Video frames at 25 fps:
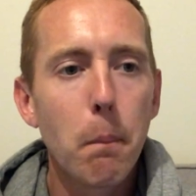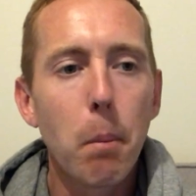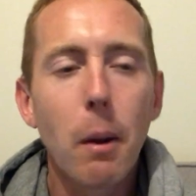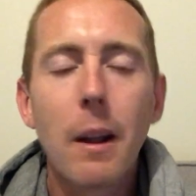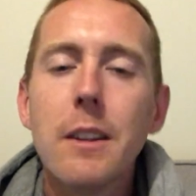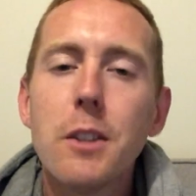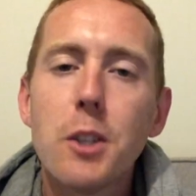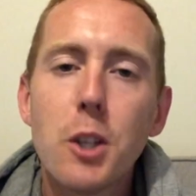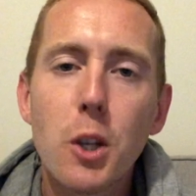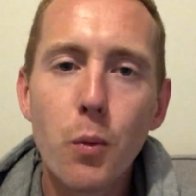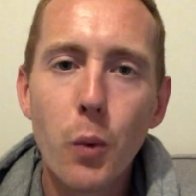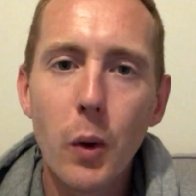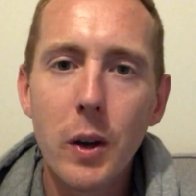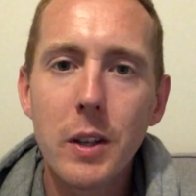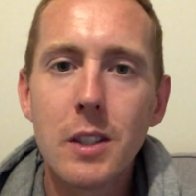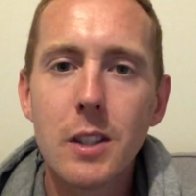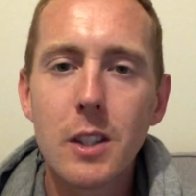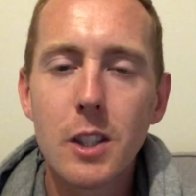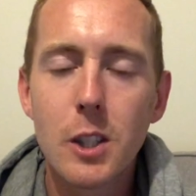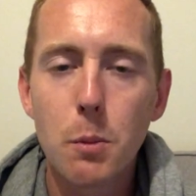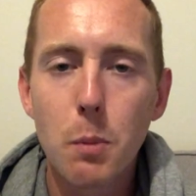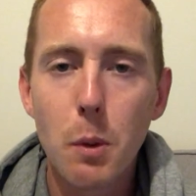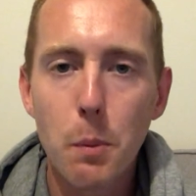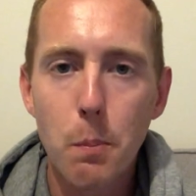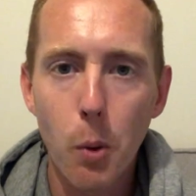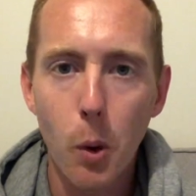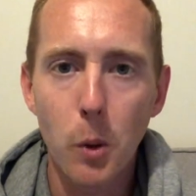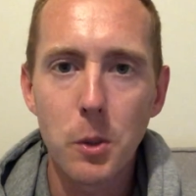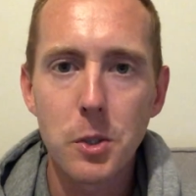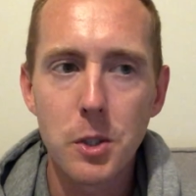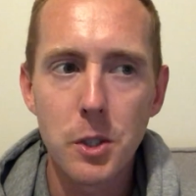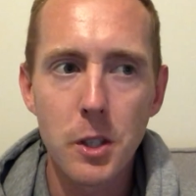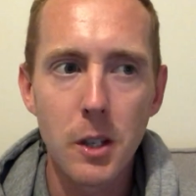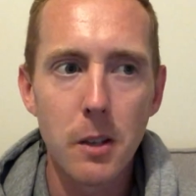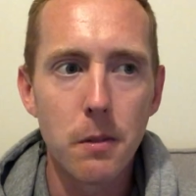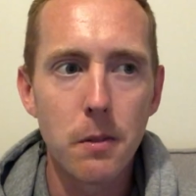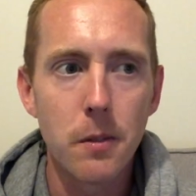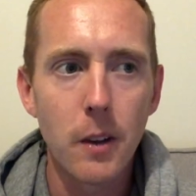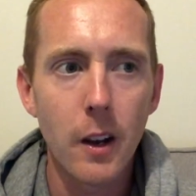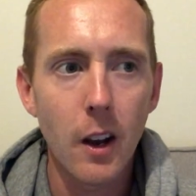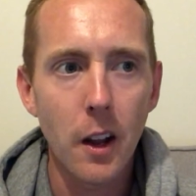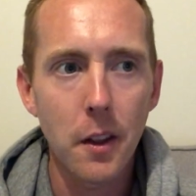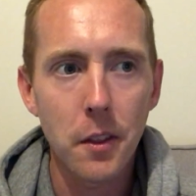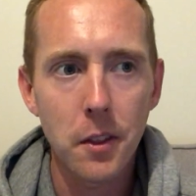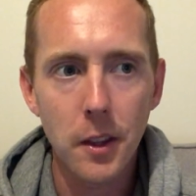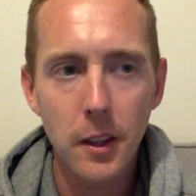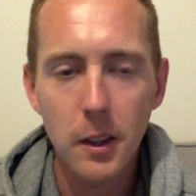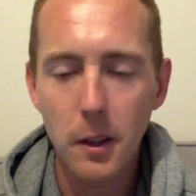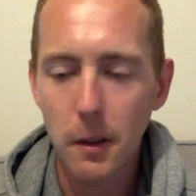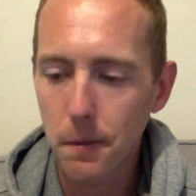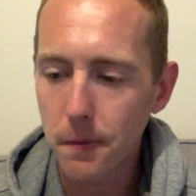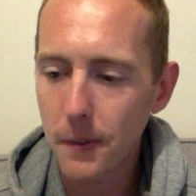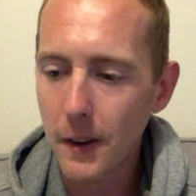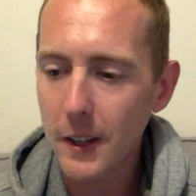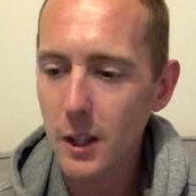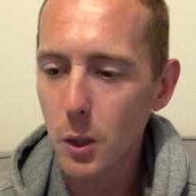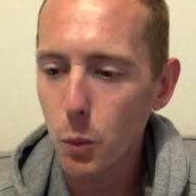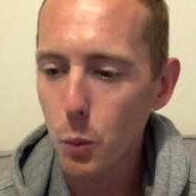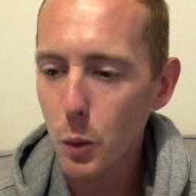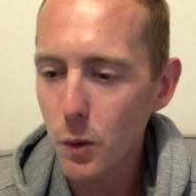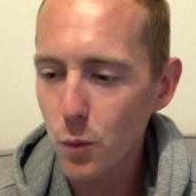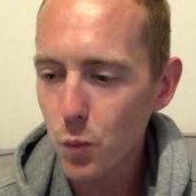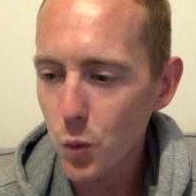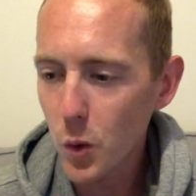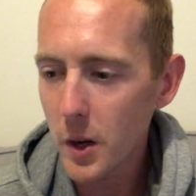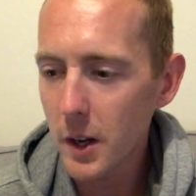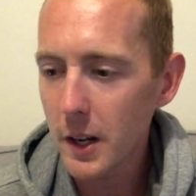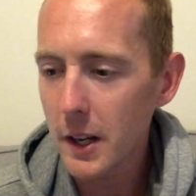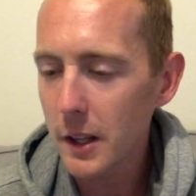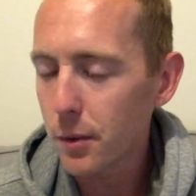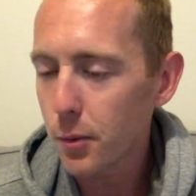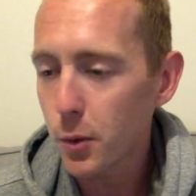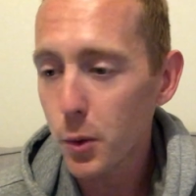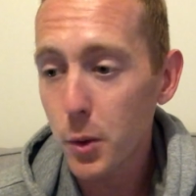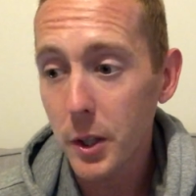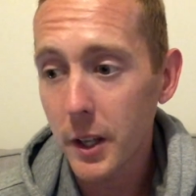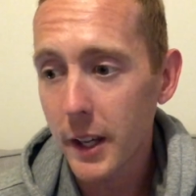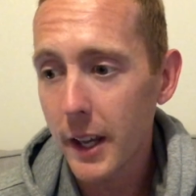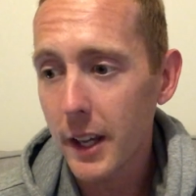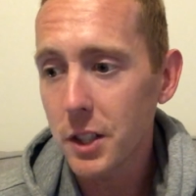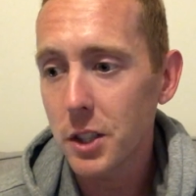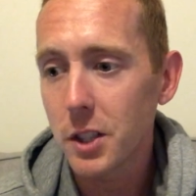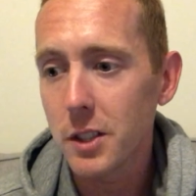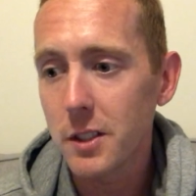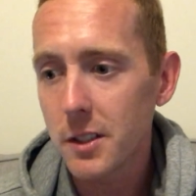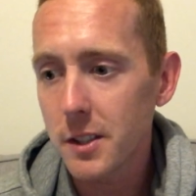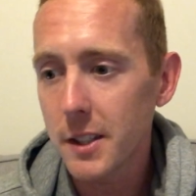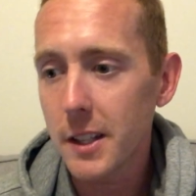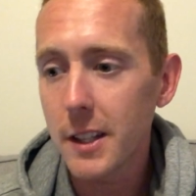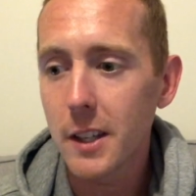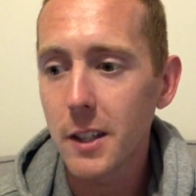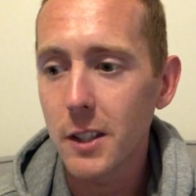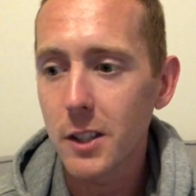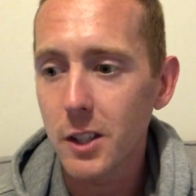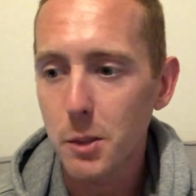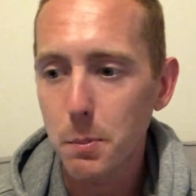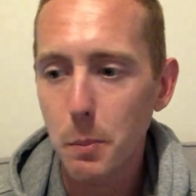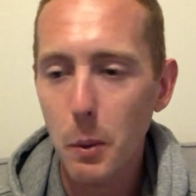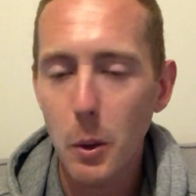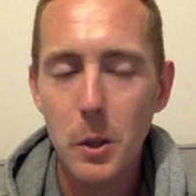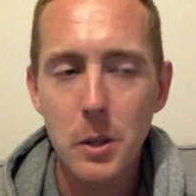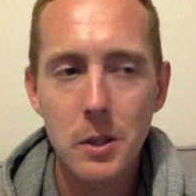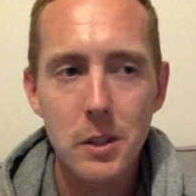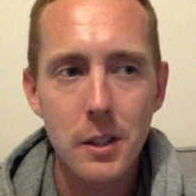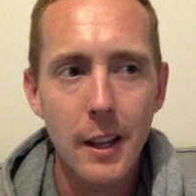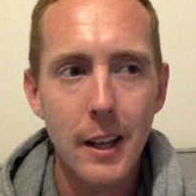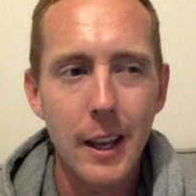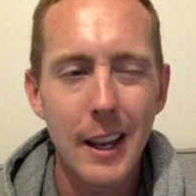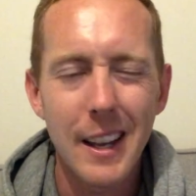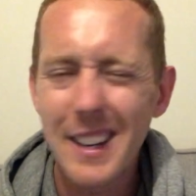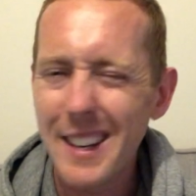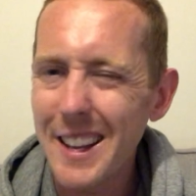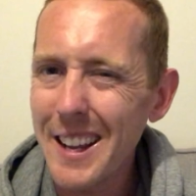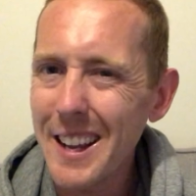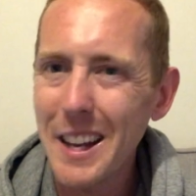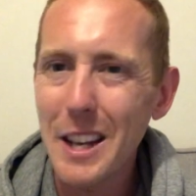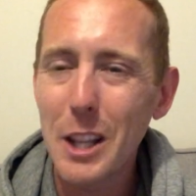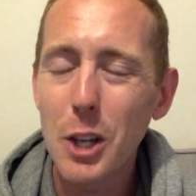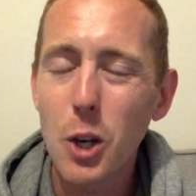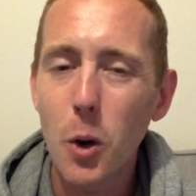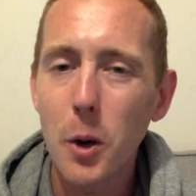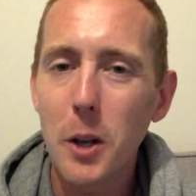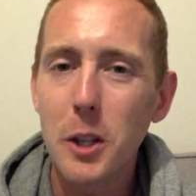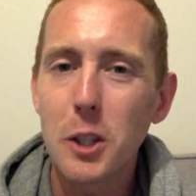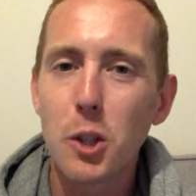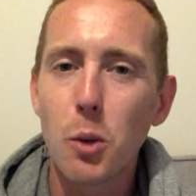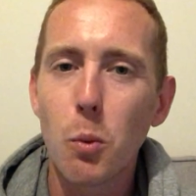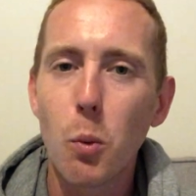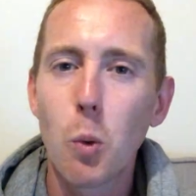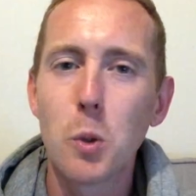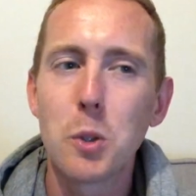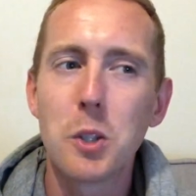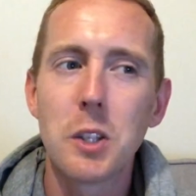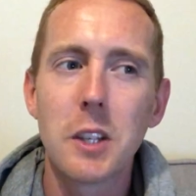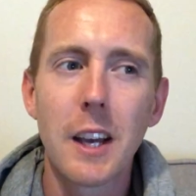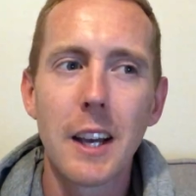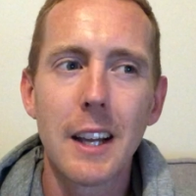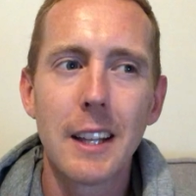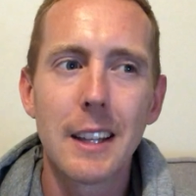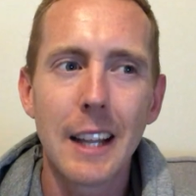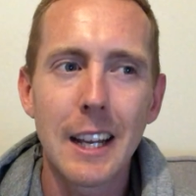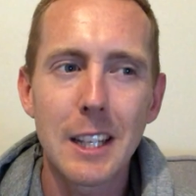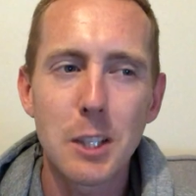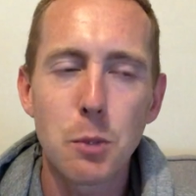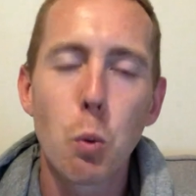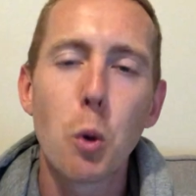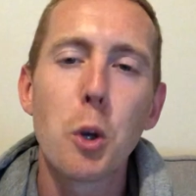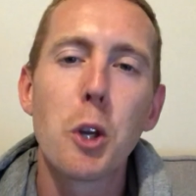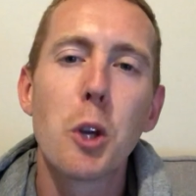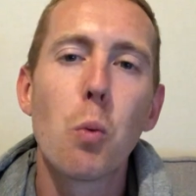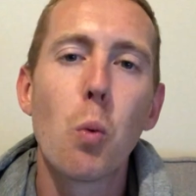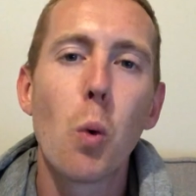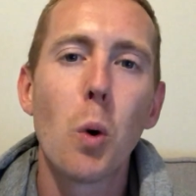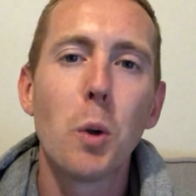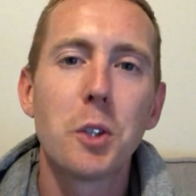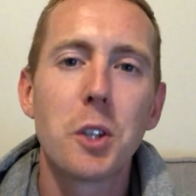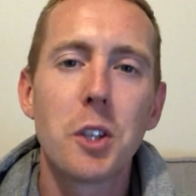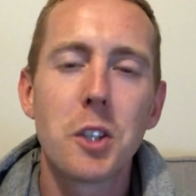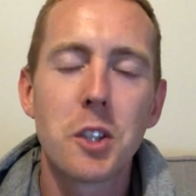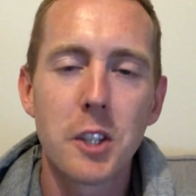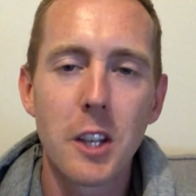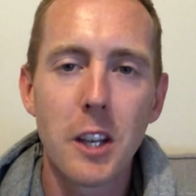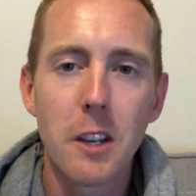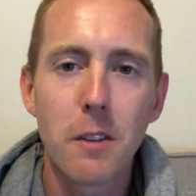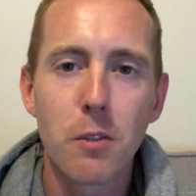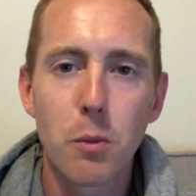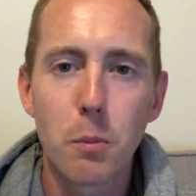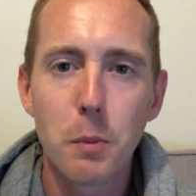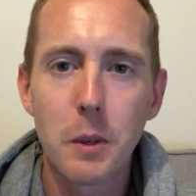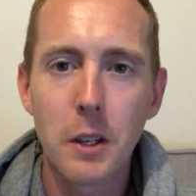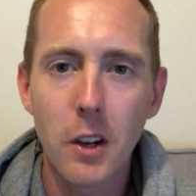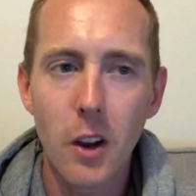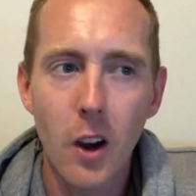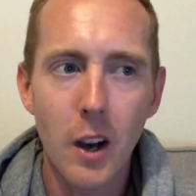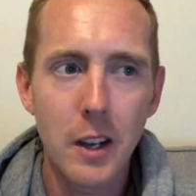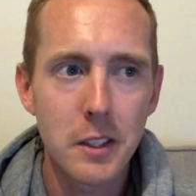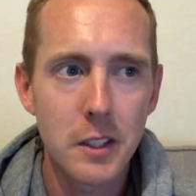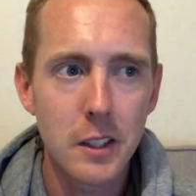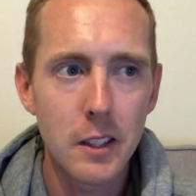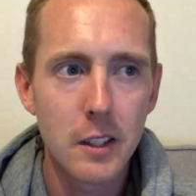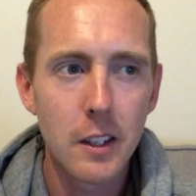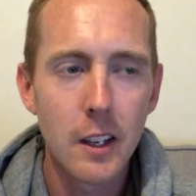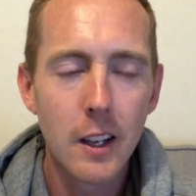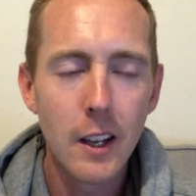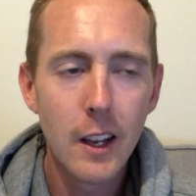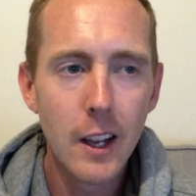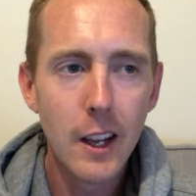Plenty of reasons to be positive, and I think the fact that we really threw the kitchen sink at Spurs there and nearly got it towards the end, that's what you want to see from United.